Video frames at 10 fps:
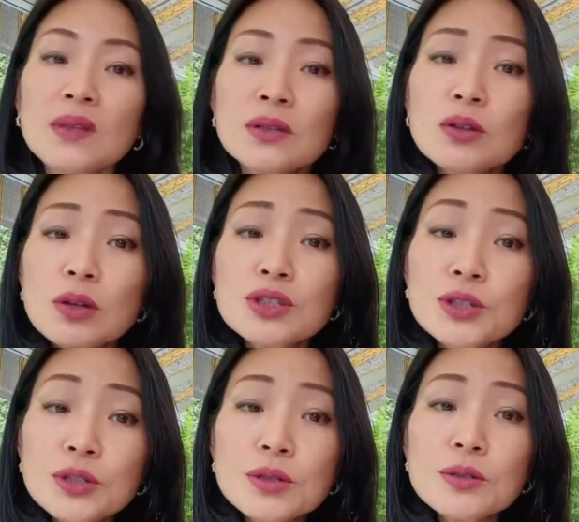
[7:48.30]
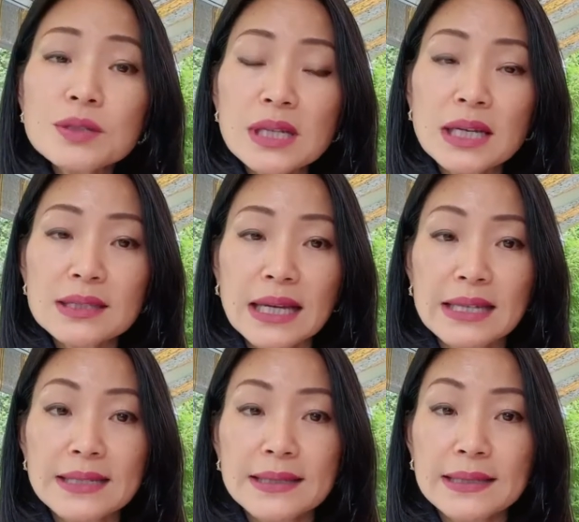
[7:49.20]
Your shoes is
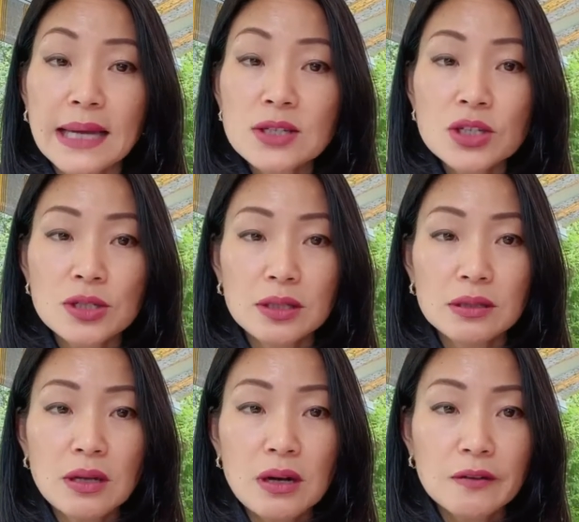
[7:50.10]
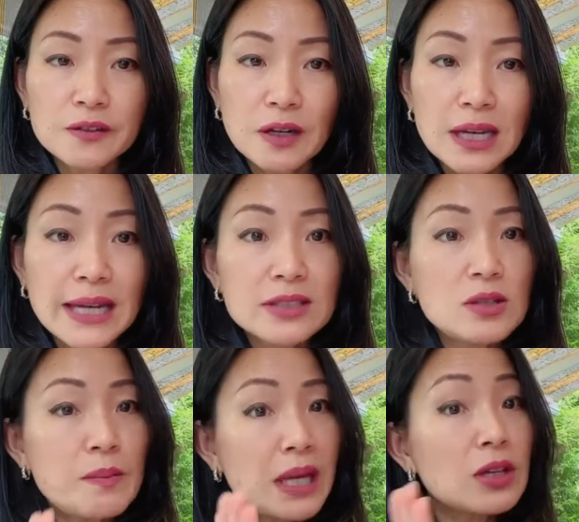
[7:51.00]
extension of your legs to
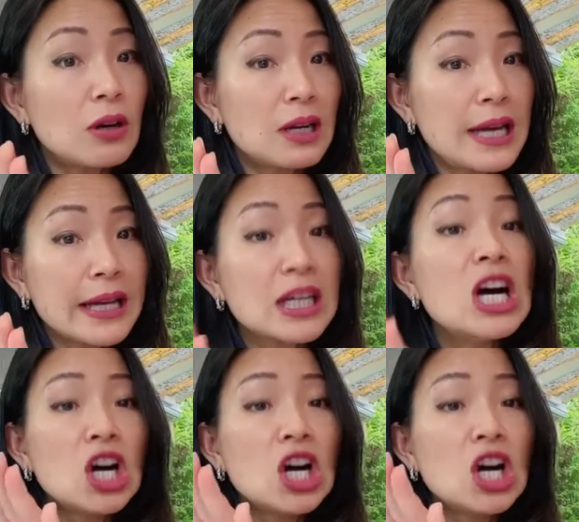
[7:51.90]
make your leg